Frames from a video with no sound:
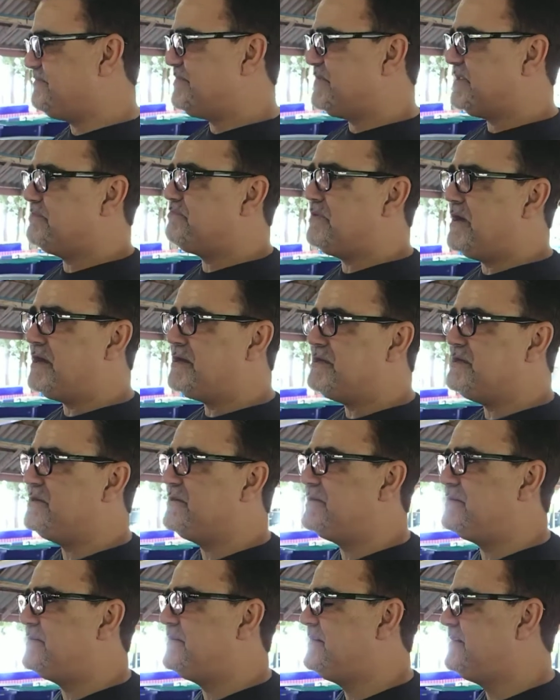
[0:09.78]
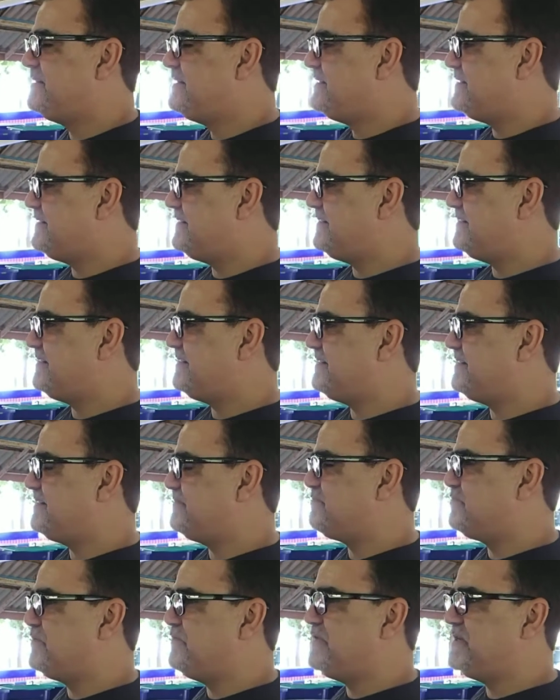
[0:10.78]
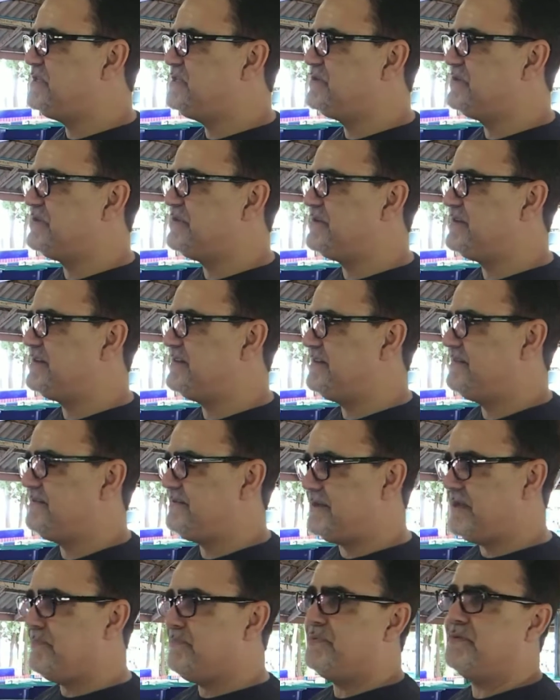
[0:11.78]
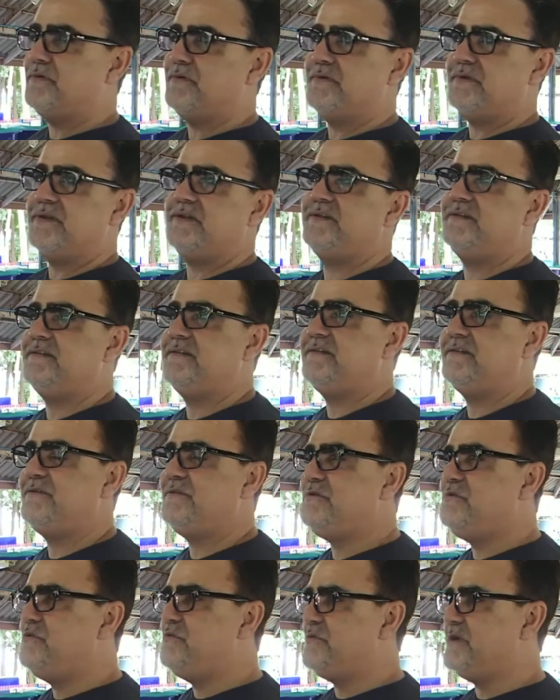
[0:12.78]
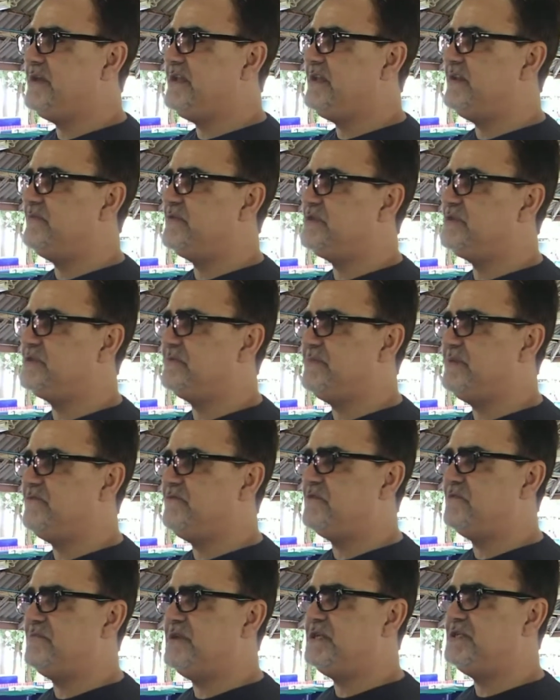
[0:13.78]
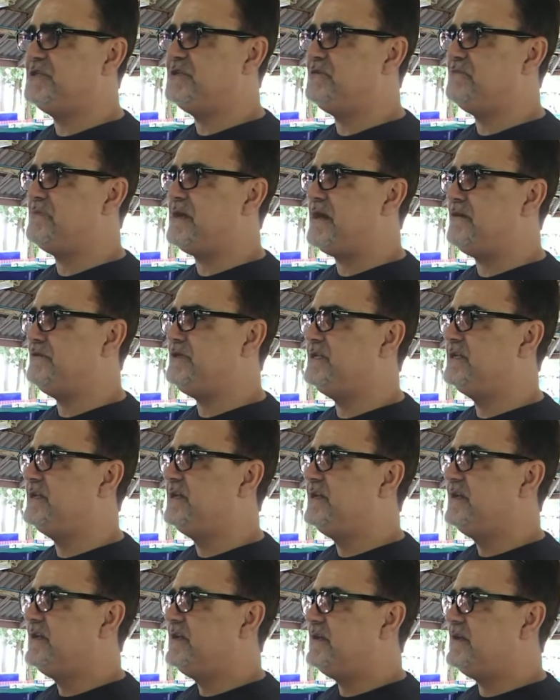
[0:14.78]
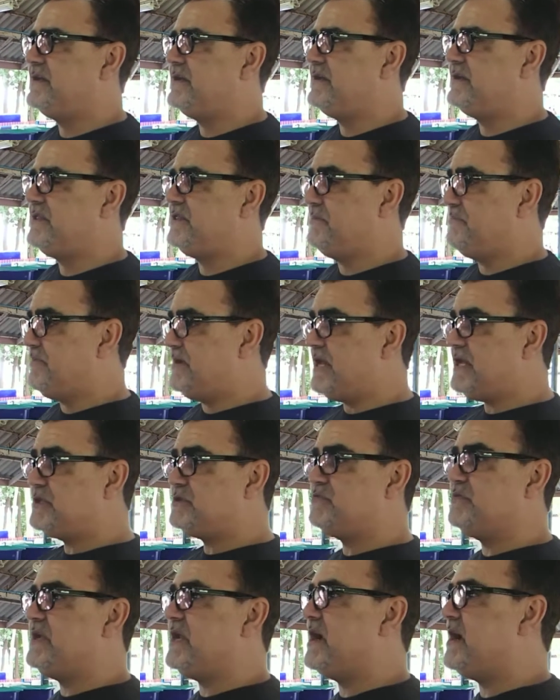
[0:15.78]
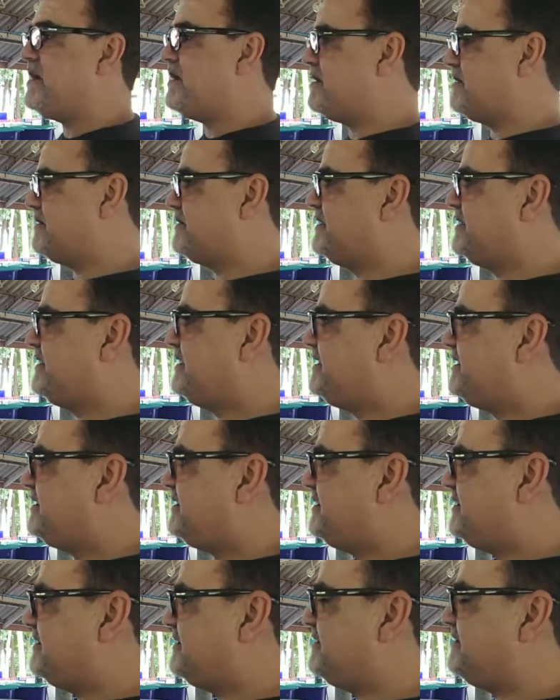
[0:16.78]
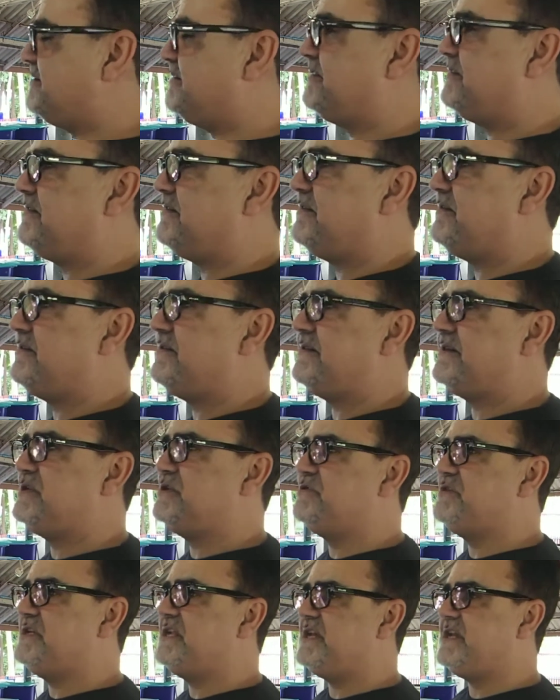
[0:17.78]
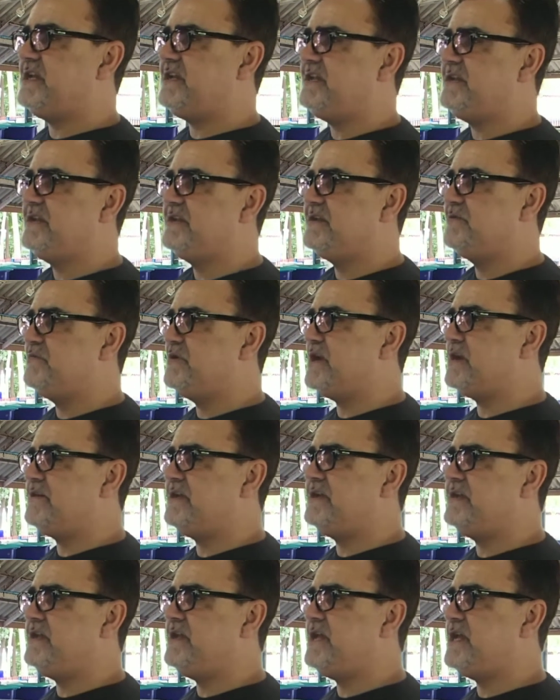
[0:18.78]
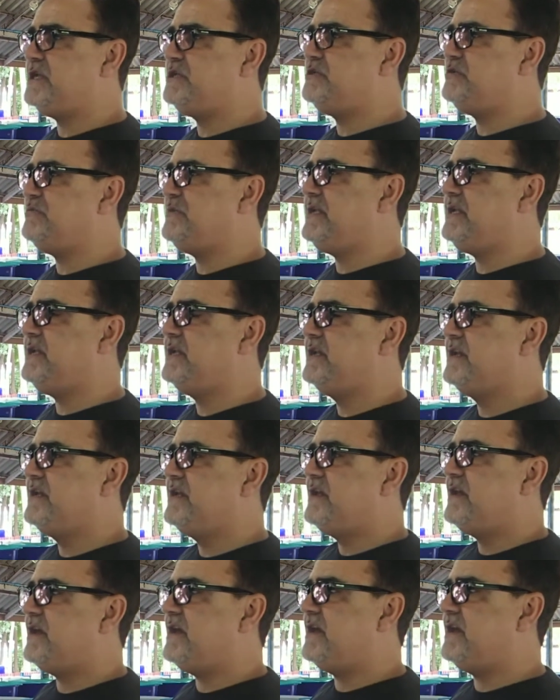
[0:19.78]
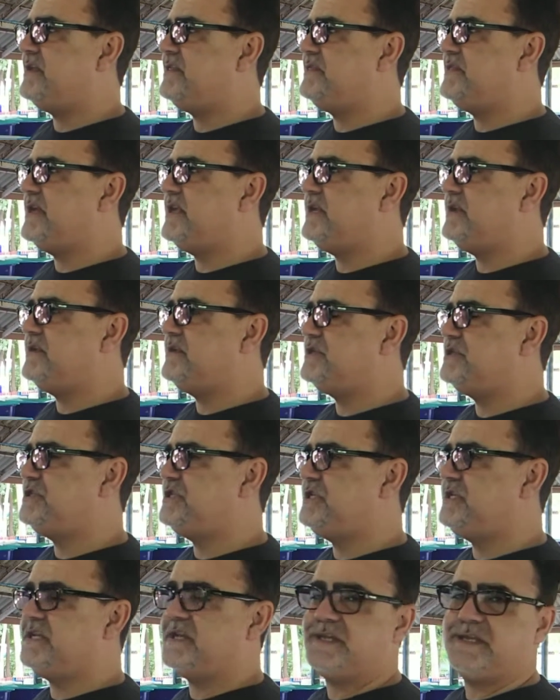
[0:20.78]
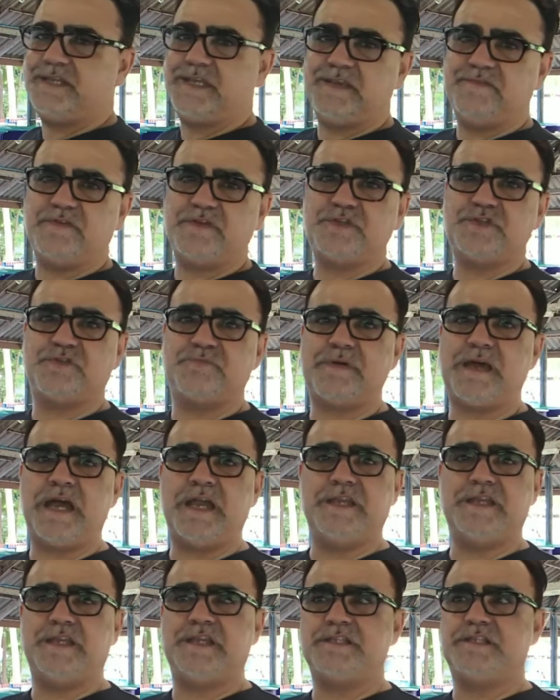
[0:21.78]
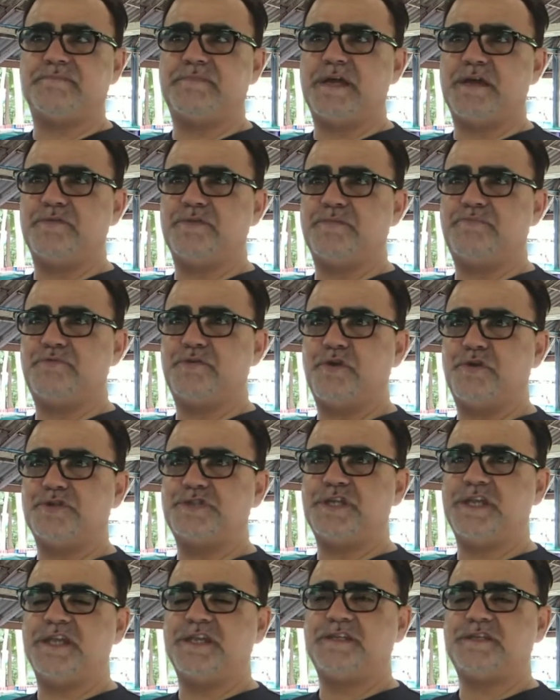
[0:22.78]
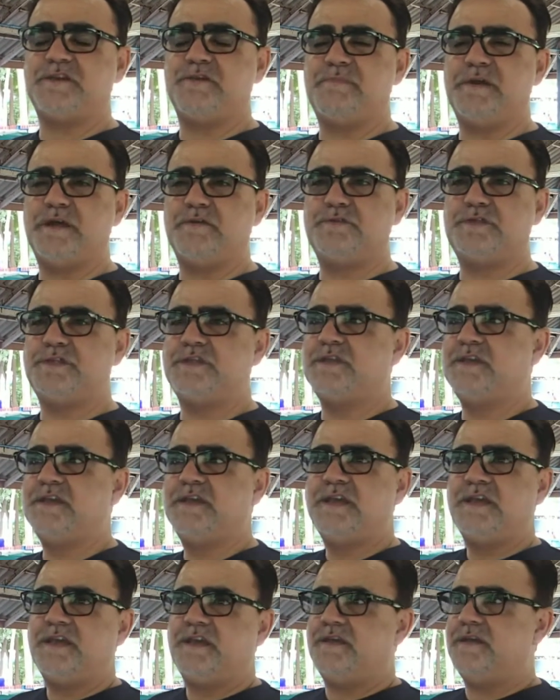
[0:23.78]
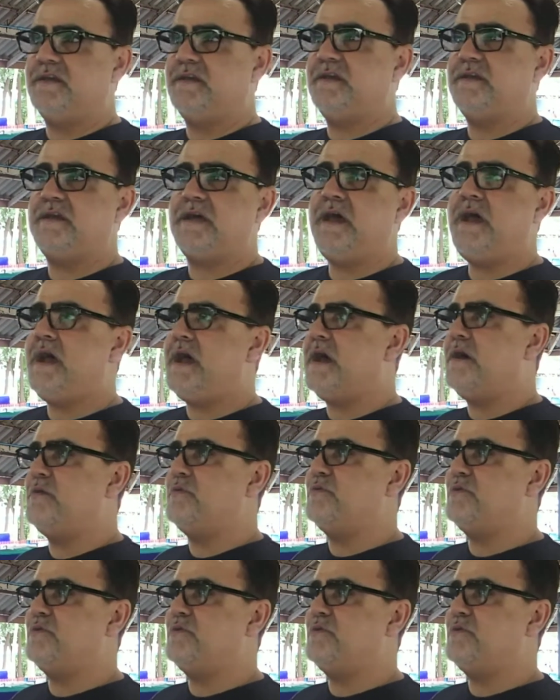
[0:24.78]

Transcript: partner, Professor Apple, who will give us some information about the place we are. Today, we are in a hatchery, and then she can give us some ideas about the project, about how